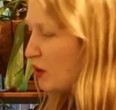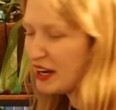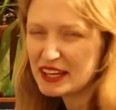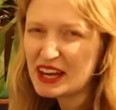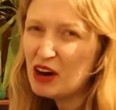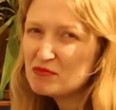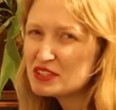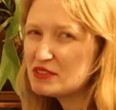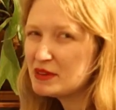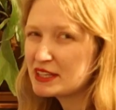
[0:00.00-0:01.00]
when it
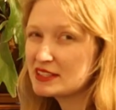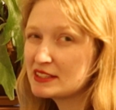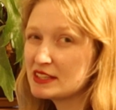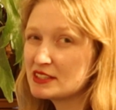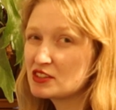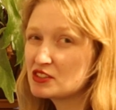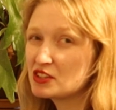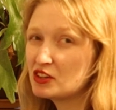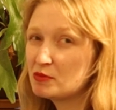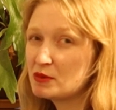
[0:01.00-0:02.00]
comes to mixing discus,
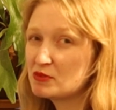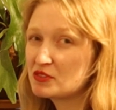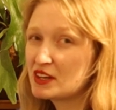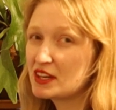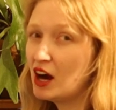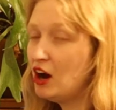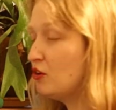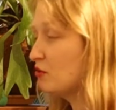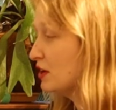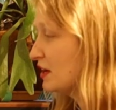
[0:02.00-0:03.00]
a lot of people think,
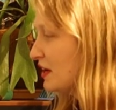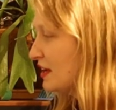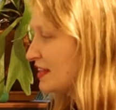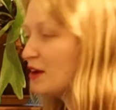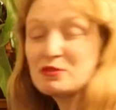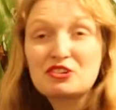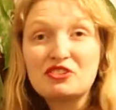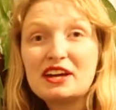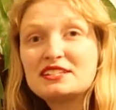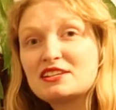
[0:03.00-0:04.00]
oh, that'd be
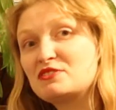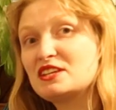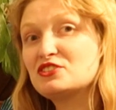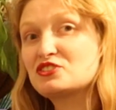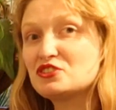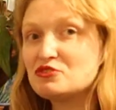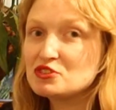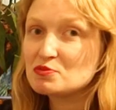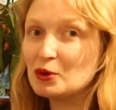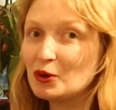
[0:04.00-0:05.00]
great if these two
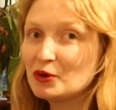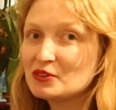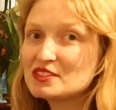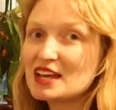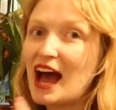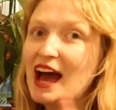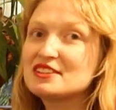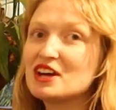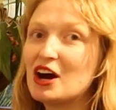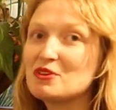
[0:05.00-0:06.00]
spawned,
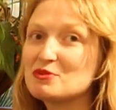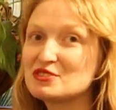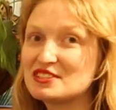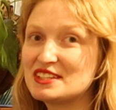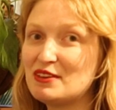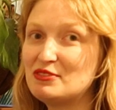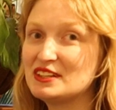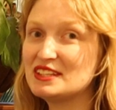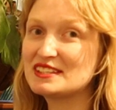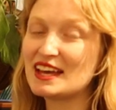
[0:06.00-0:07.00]
and I would
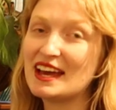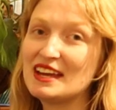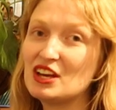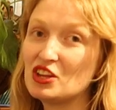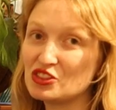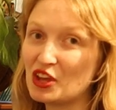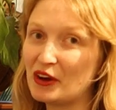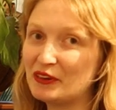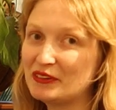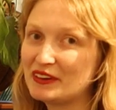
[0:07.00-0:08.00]
definitely say
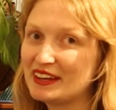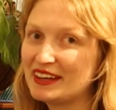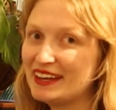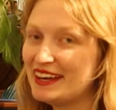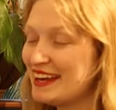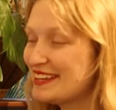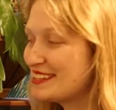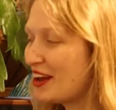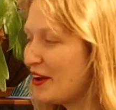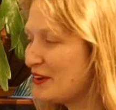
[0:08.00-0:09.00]
no.
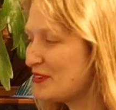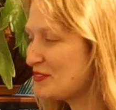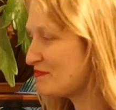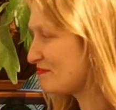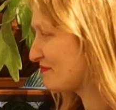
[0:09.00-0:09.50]
So